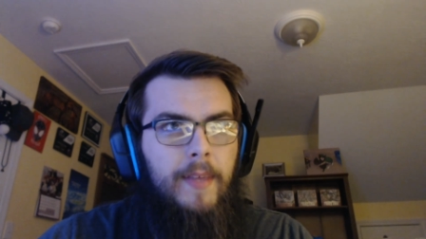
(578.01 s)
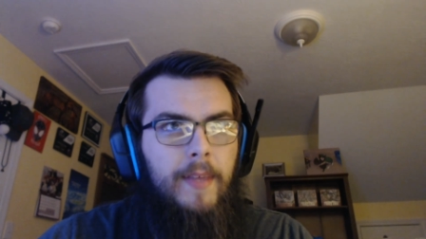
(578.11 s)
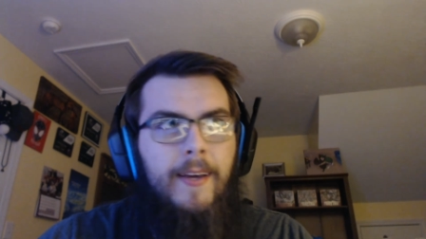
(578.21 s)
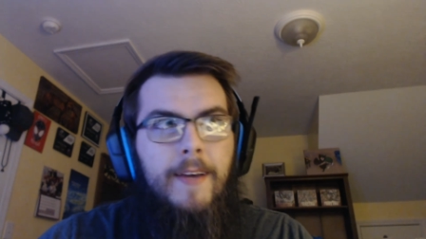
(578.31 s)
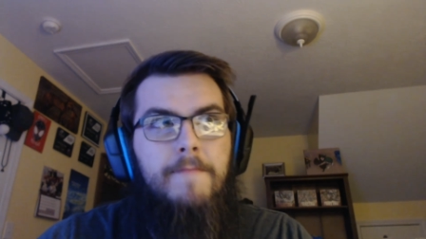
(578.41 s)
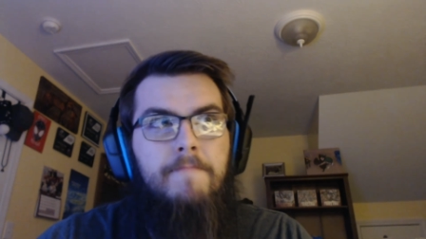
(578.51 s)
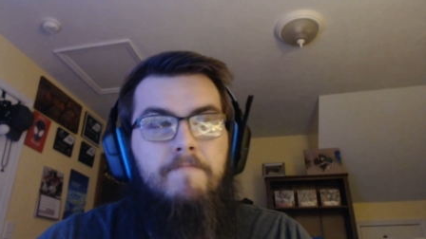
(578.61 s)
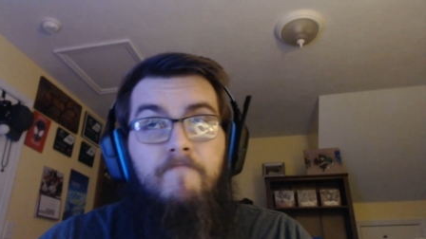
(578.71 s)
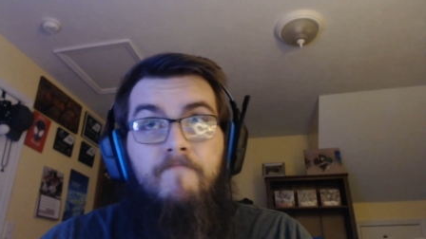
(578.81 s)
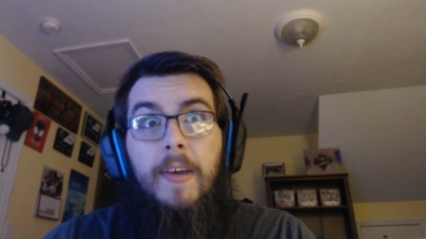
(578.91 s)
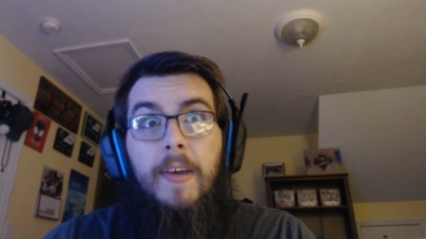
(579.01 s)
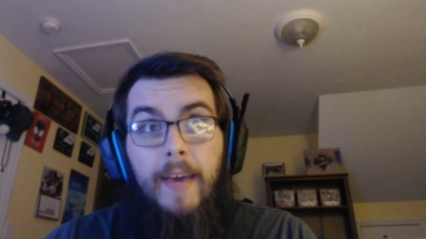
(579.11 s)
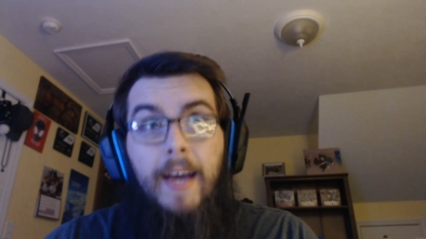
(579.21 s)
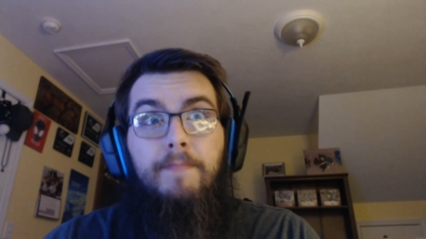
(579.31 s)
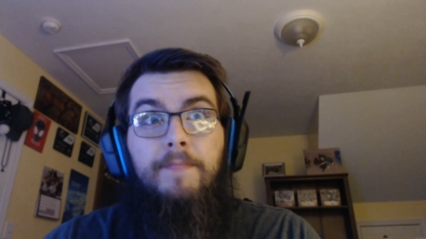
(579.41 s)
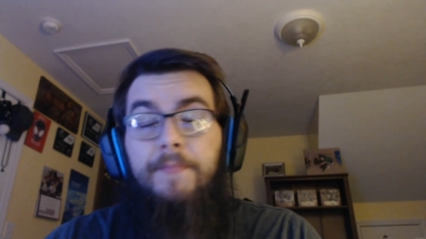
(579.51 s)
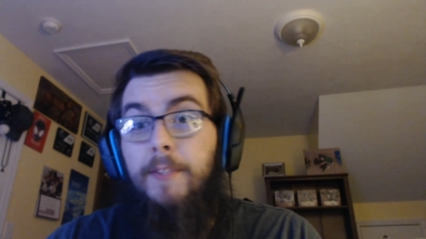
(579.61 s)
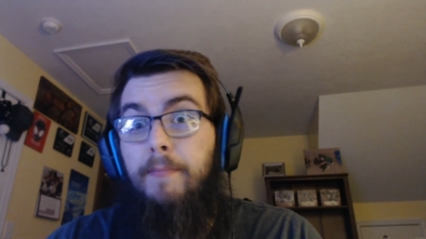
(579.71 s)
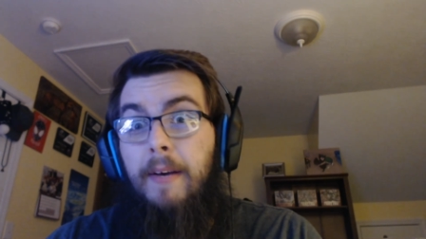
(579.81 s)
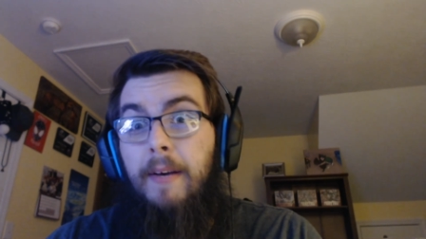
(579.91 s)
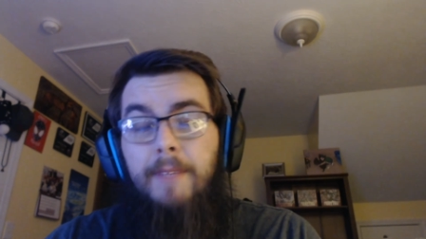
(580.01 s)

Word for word: And yeah, that's about